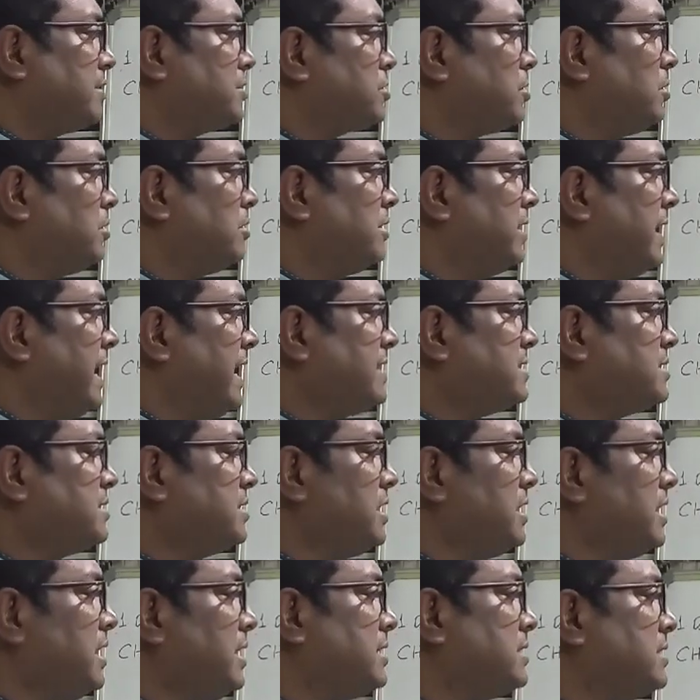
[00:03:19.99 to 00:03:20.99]
So next
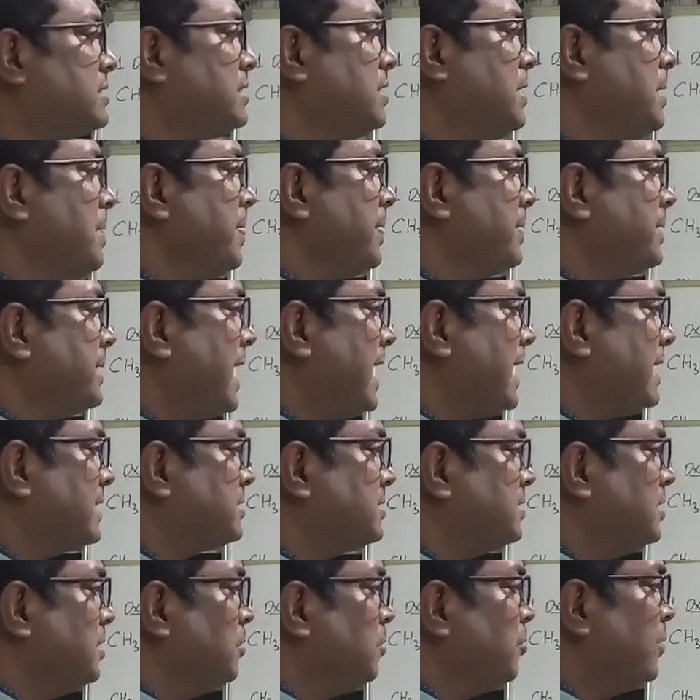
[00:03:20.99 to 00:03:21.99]
is
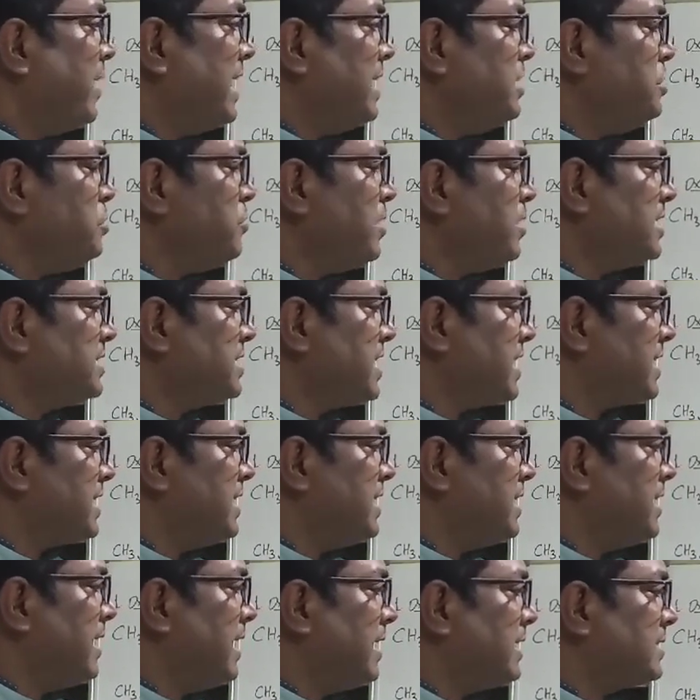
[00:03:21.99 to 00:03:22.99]
that when you are
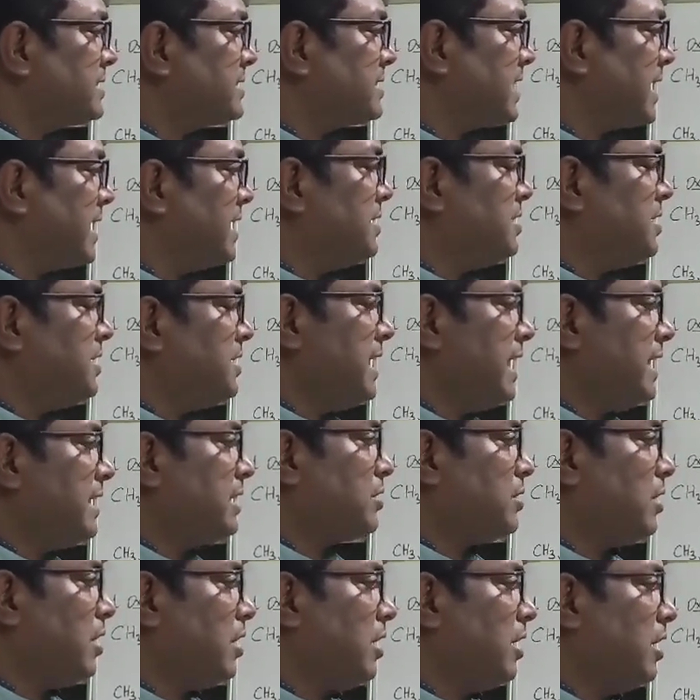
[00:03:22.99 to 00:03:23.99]
taking a secondary
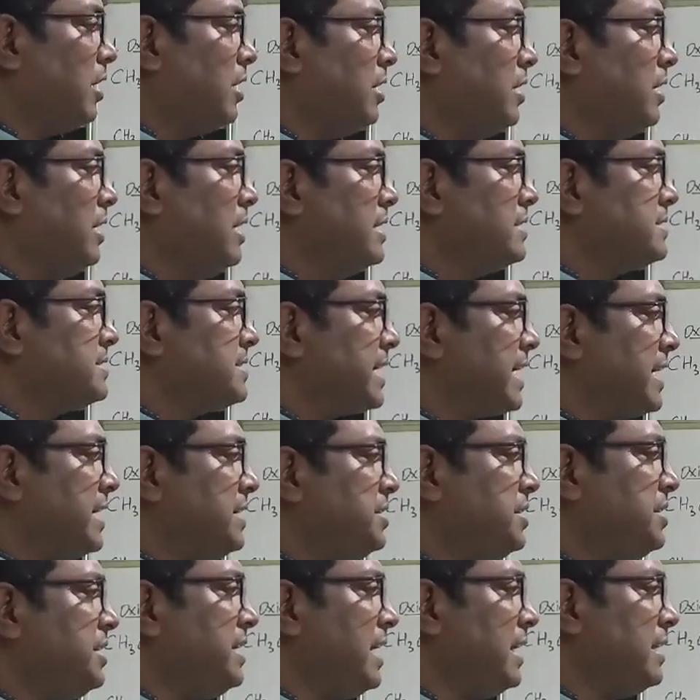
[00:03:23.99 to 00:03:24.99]
alcohol
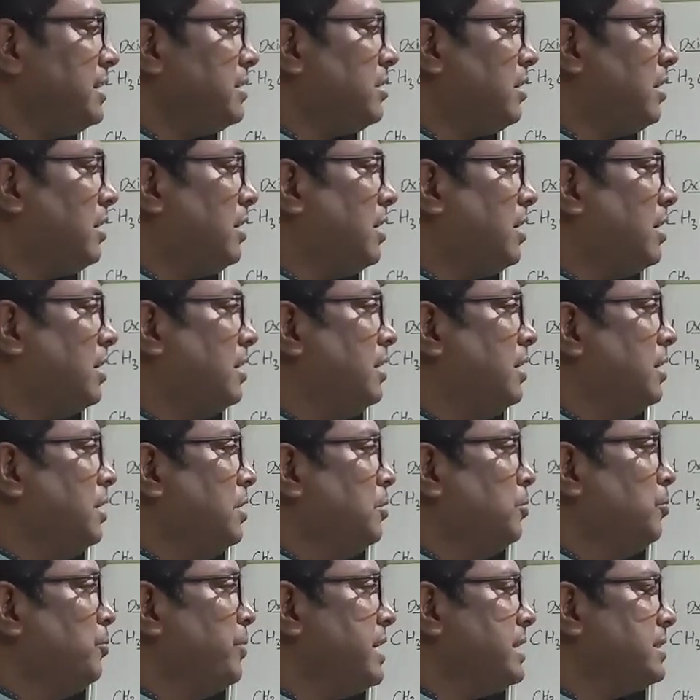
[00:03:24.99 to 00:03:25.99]

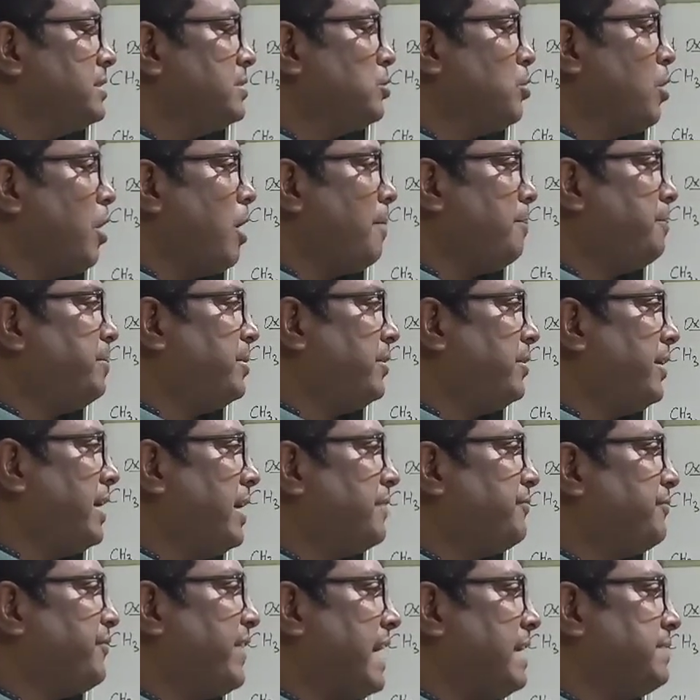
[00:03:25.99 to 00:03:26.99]
with copper
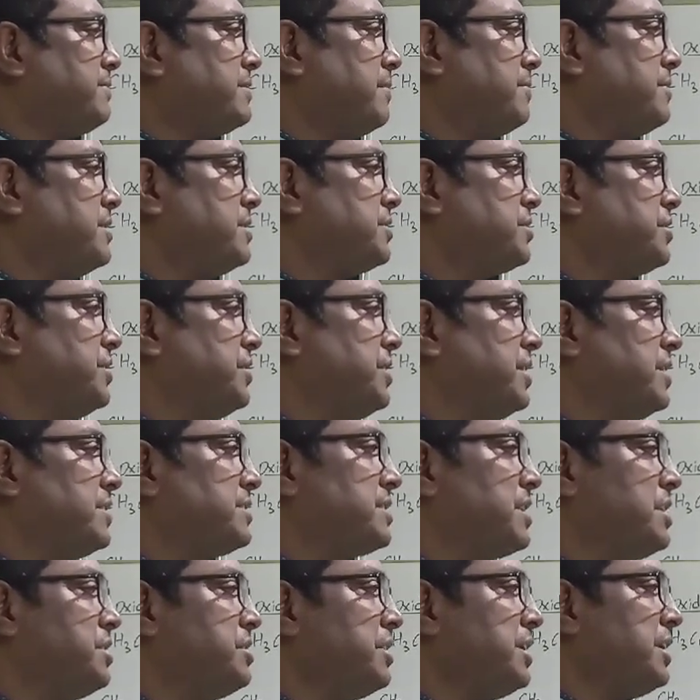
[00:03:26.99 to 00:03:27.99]
at 573 degrees
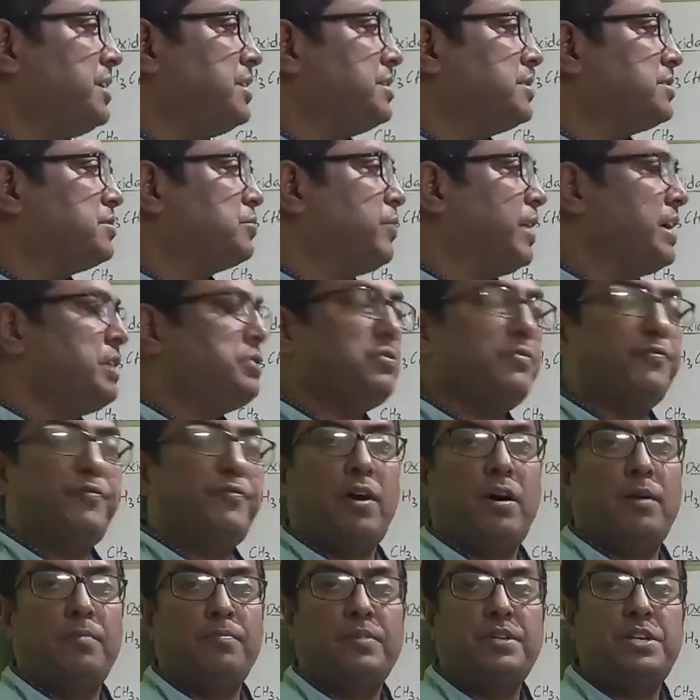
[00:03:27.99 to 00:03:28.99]
centigrade is going to
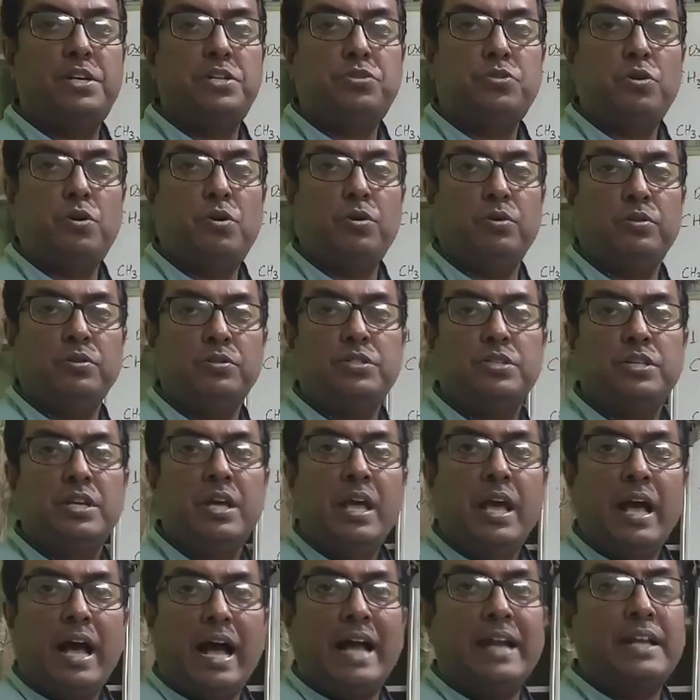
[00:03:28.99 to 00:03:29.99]
form ketones,
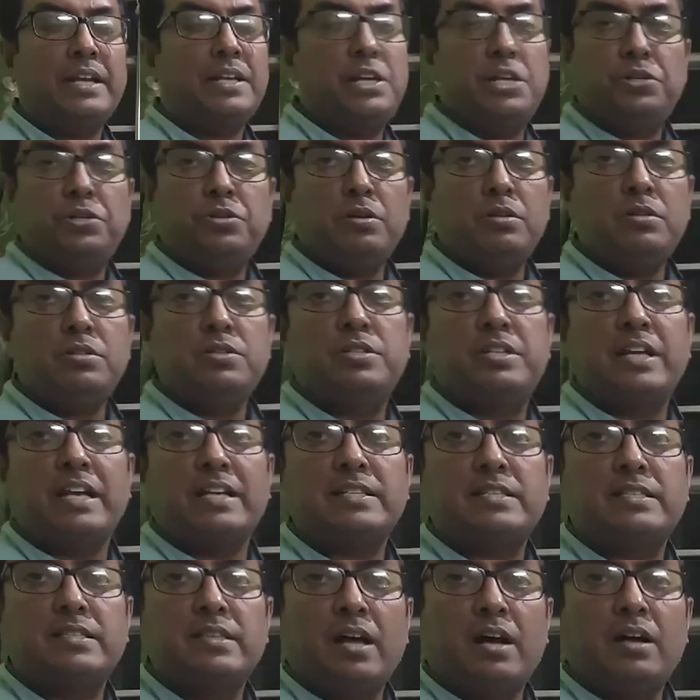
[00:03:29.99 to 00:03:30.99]
and ketones
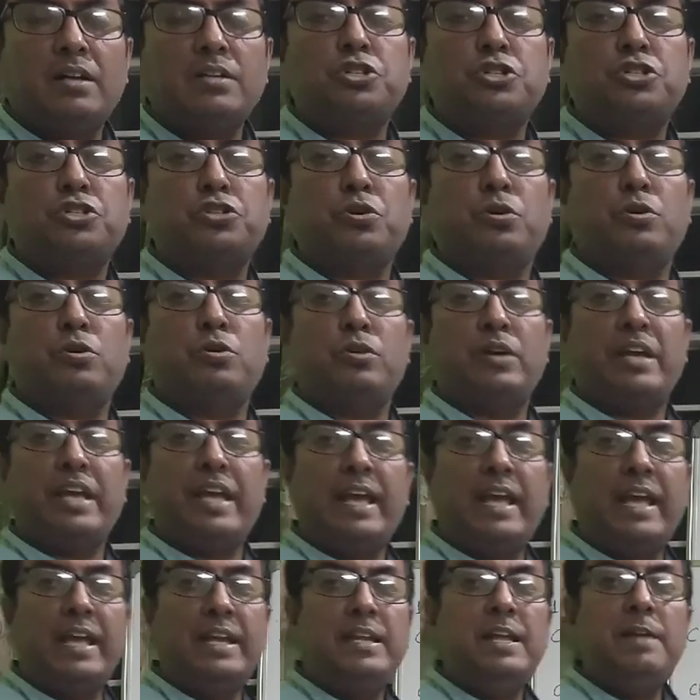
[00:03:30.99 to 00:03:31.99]
does not show
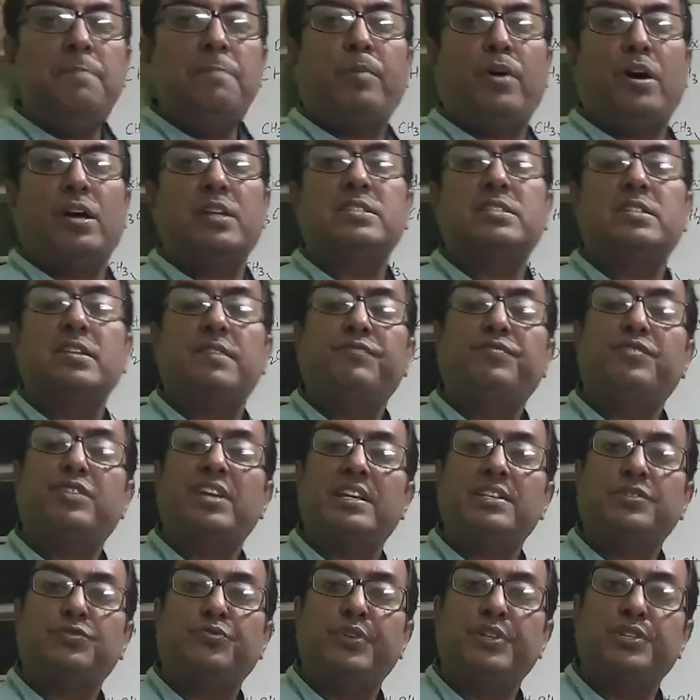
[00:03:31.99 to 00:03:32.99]
any positive
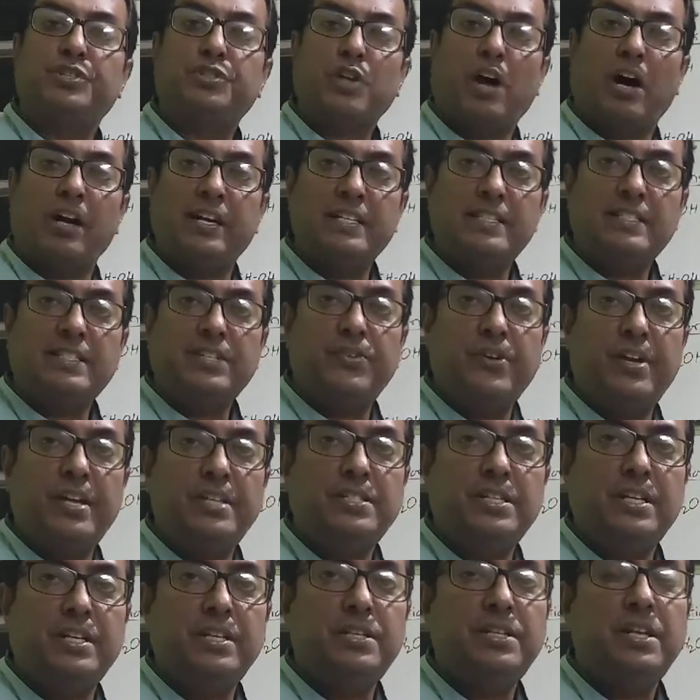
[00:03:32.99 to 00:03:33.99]
test with tolerance
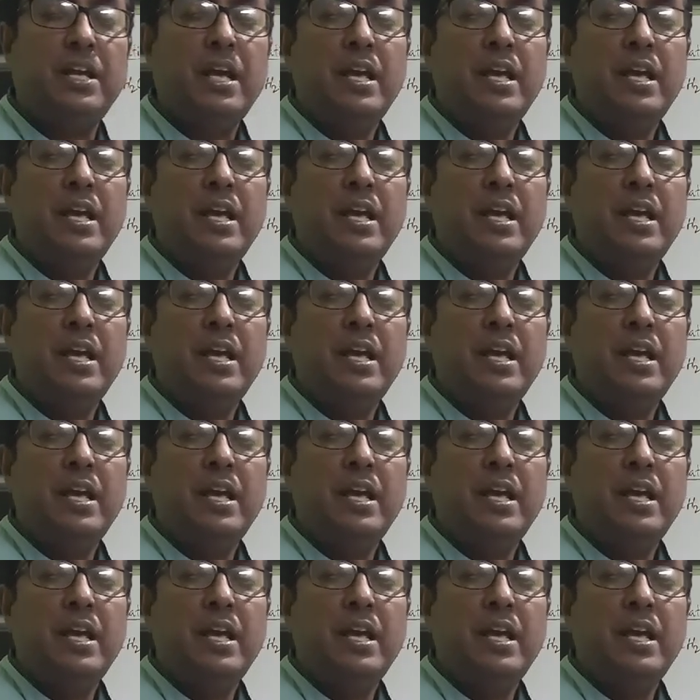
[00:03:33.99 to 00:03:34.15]
reagent,